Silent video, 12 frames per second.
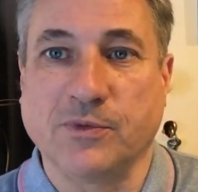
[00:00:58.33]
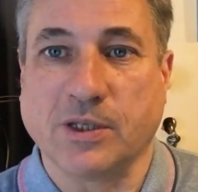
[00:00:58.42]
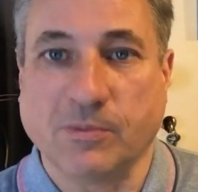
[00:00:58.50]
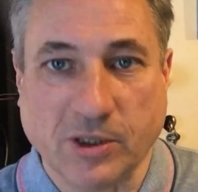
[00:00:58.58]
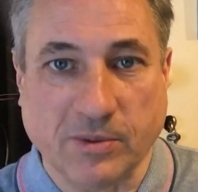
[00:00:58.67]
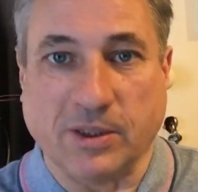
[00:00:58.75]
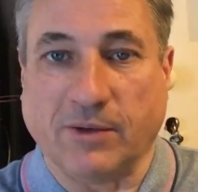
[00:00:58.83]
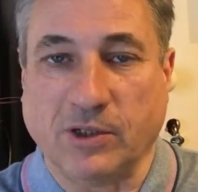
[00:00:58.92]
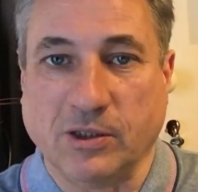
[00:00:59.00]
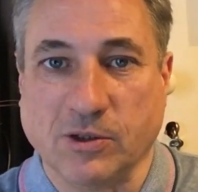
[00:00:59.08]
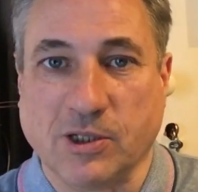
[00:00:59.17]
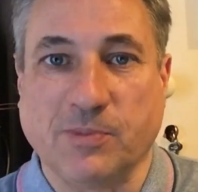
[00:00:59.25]
Sometimes they have a
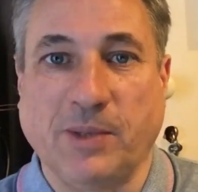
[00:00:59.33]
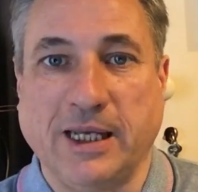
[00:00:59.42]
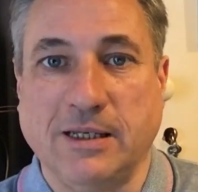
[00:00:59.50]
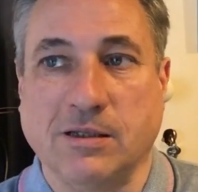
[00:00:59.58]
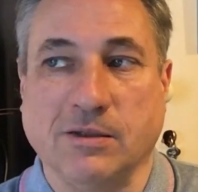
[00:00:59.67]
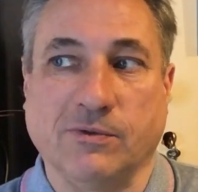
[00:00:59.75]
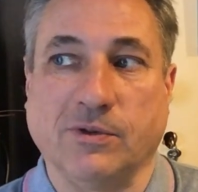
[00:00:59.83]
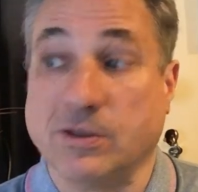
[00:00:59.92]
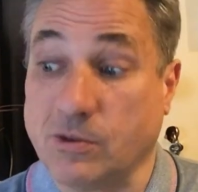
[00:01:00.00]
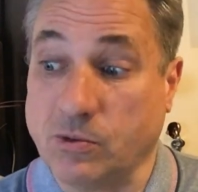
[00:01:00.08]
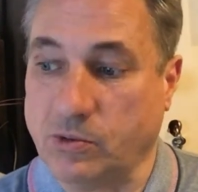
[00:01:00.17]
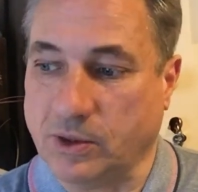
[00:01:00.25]
little spate of,
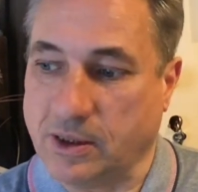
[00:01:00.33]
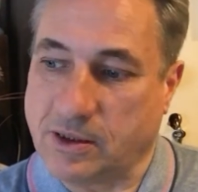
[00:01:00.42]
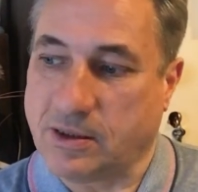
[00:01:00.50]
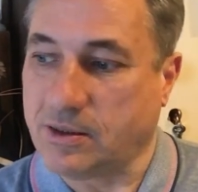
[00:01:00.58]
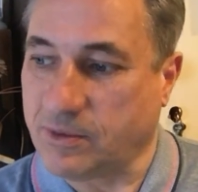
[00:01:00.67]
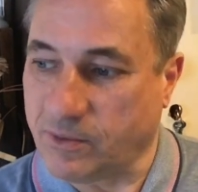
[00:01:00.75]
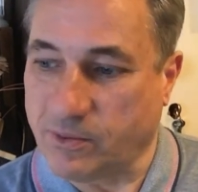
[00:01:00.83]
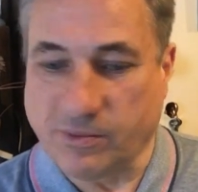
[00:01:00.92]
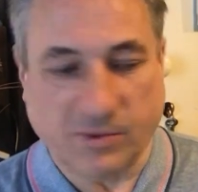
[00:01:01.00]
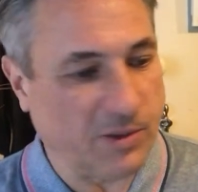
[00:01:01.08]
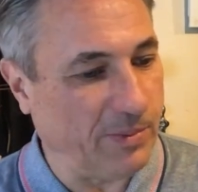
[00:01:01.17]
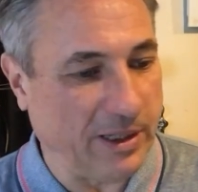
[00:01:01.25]
you know, oh, that's
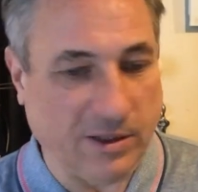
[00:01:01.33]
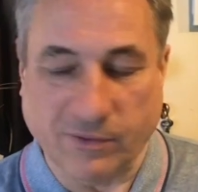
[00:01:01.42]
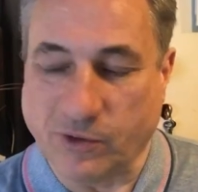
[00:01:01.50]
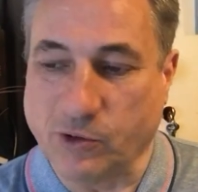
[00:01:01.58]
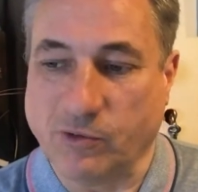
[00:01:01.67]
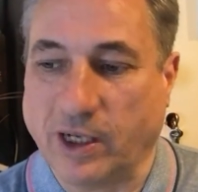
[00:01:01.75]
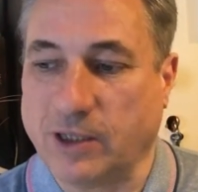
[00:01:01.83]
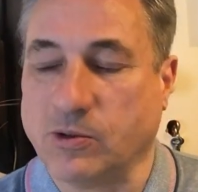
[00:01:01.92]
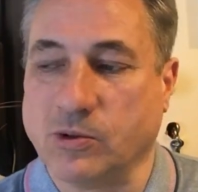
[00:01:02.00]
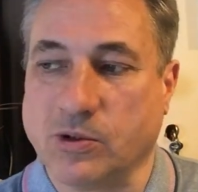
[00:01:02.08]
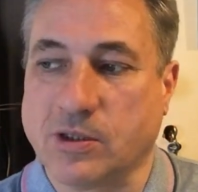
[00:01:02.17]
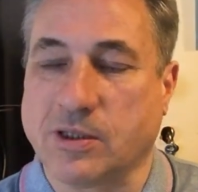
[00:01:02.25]
spate of good
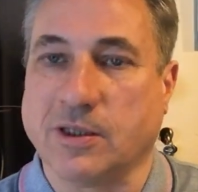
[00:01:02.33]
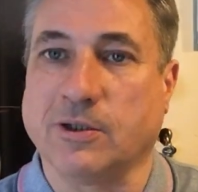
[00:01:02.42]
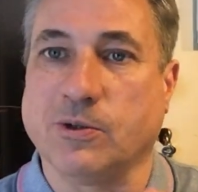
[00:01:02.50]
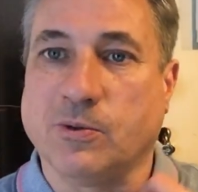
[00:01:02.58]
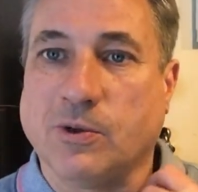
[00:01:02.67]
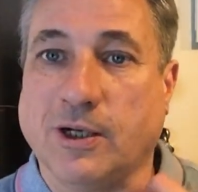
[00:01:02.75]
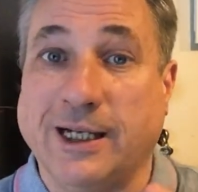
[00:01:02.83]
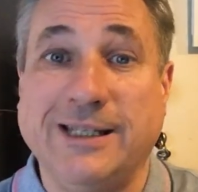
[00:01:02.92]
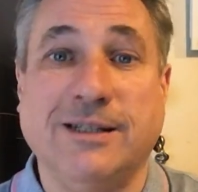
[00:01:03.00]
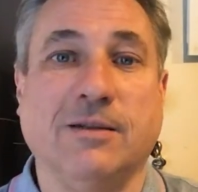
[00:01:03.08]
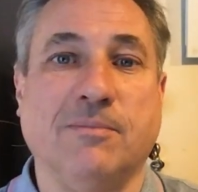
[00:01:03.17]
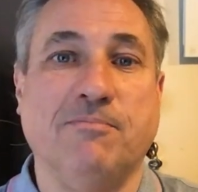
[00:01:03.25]
records. So I
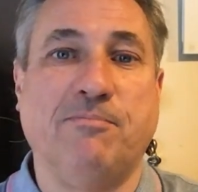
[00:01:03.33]
ended up